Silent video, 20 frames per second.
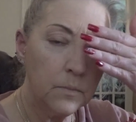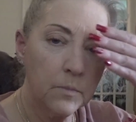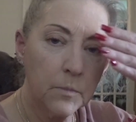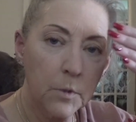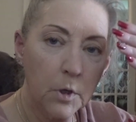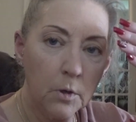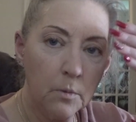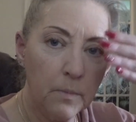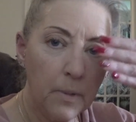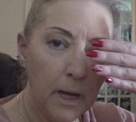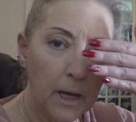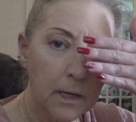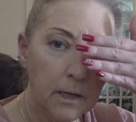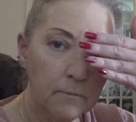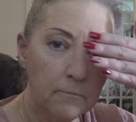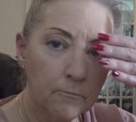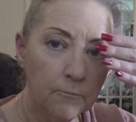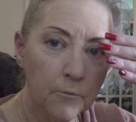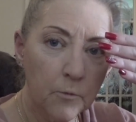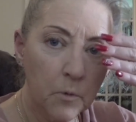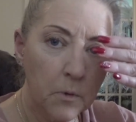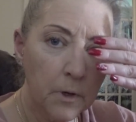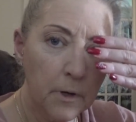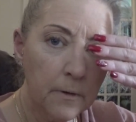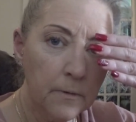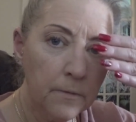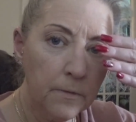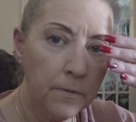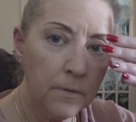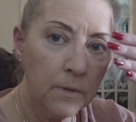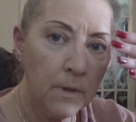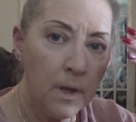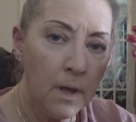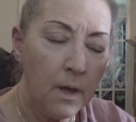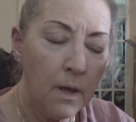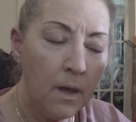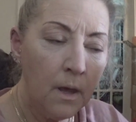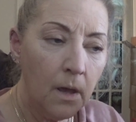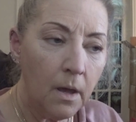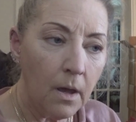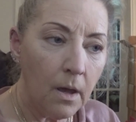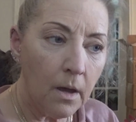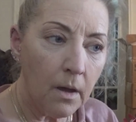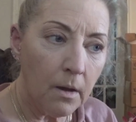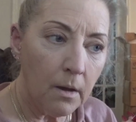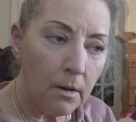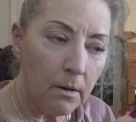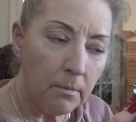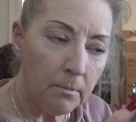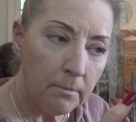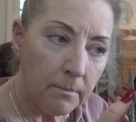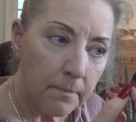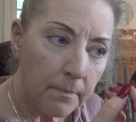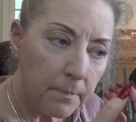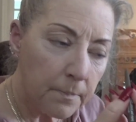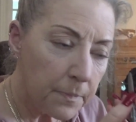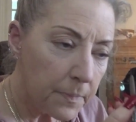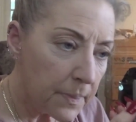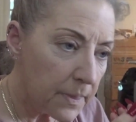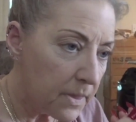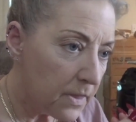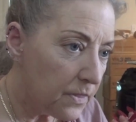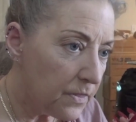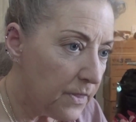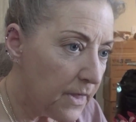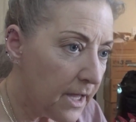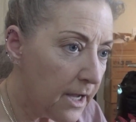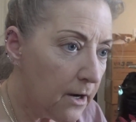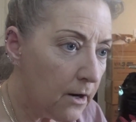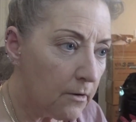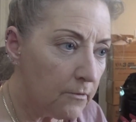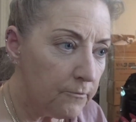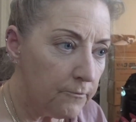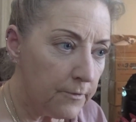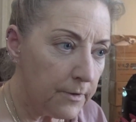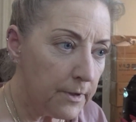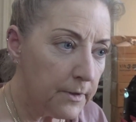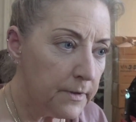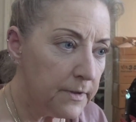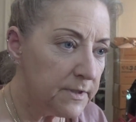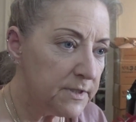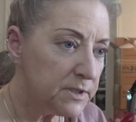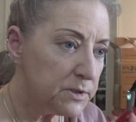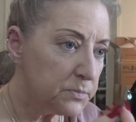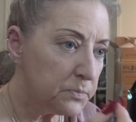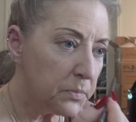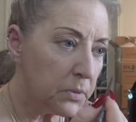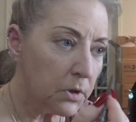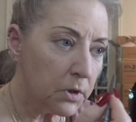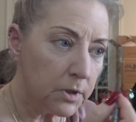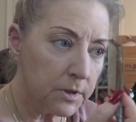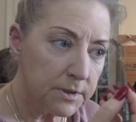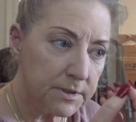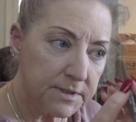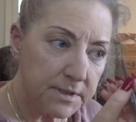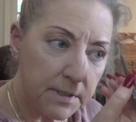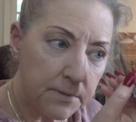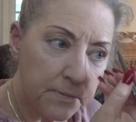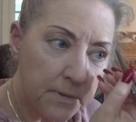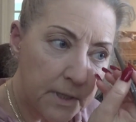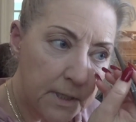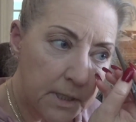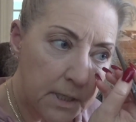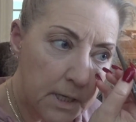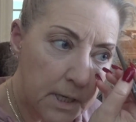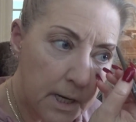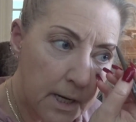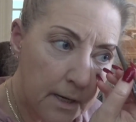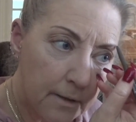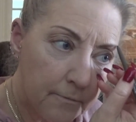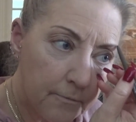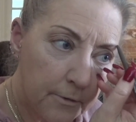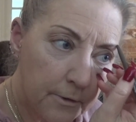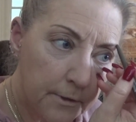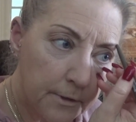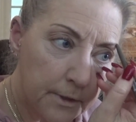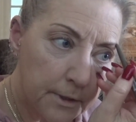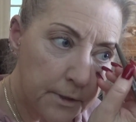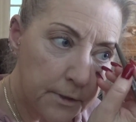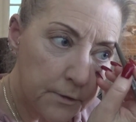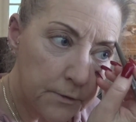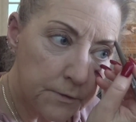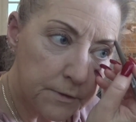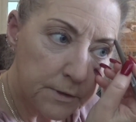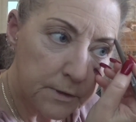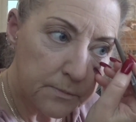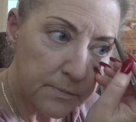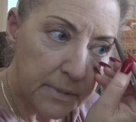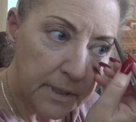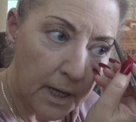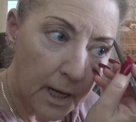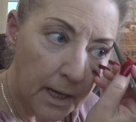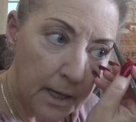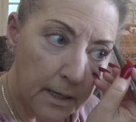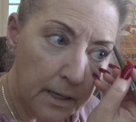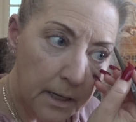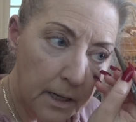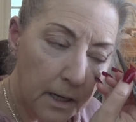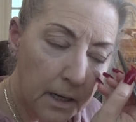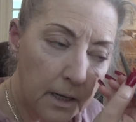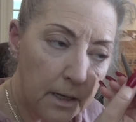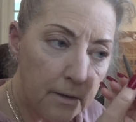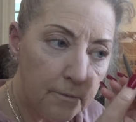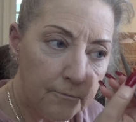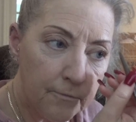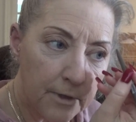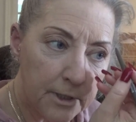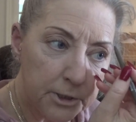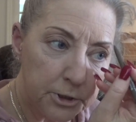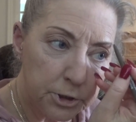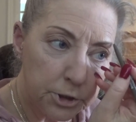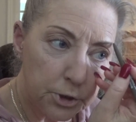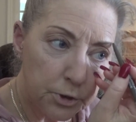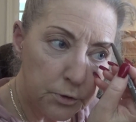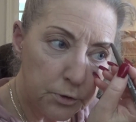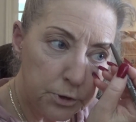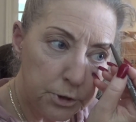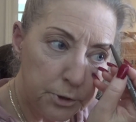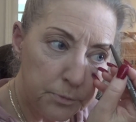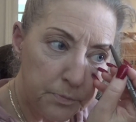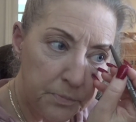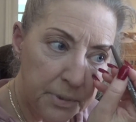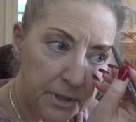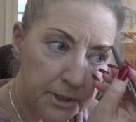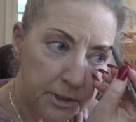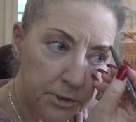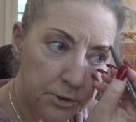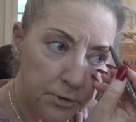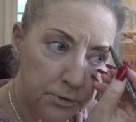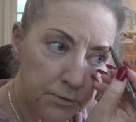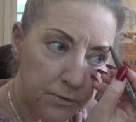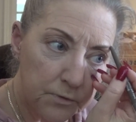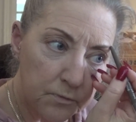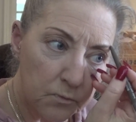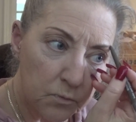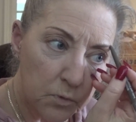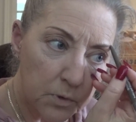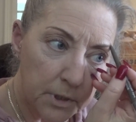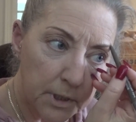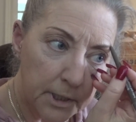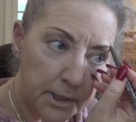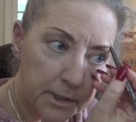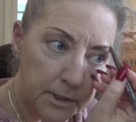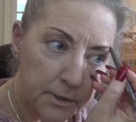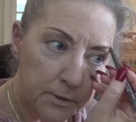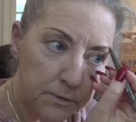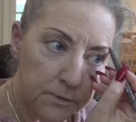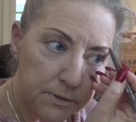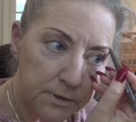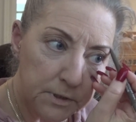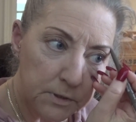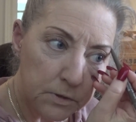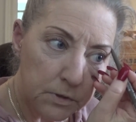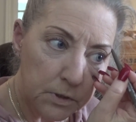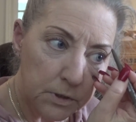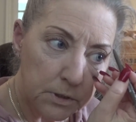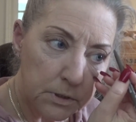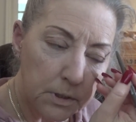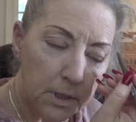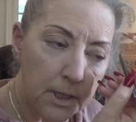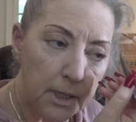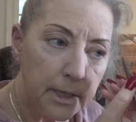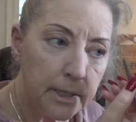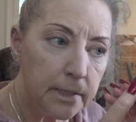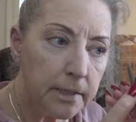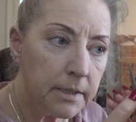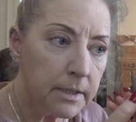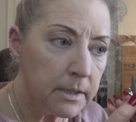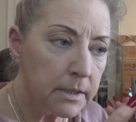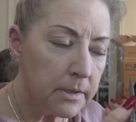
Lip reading: go back and forth. They are very sparse, and they never used to be. If I showed you pictures of what I used to look like,